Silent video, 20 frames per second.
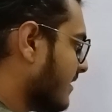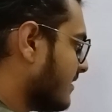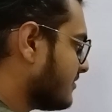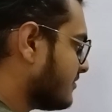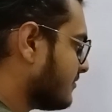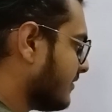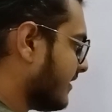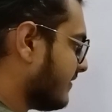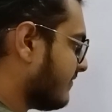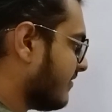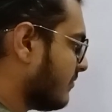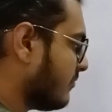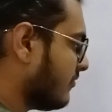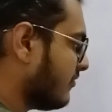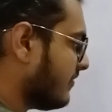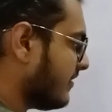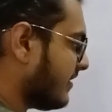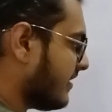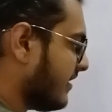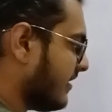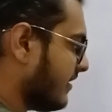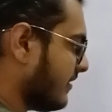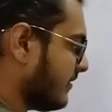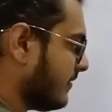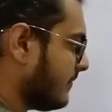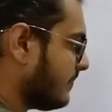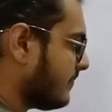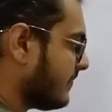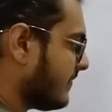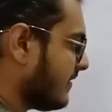So it will move it here.
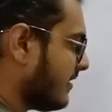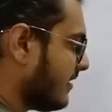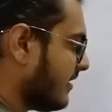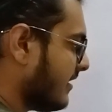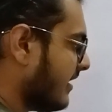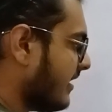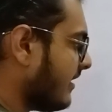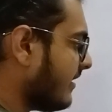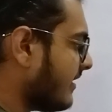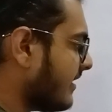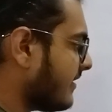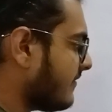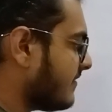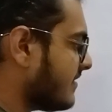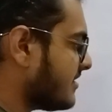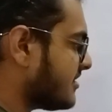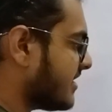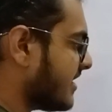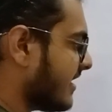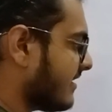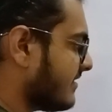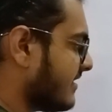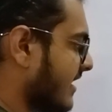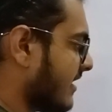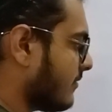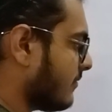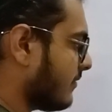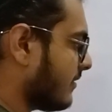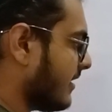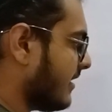Here it will check
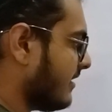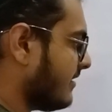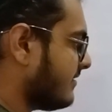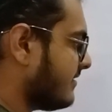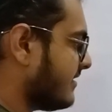that okay,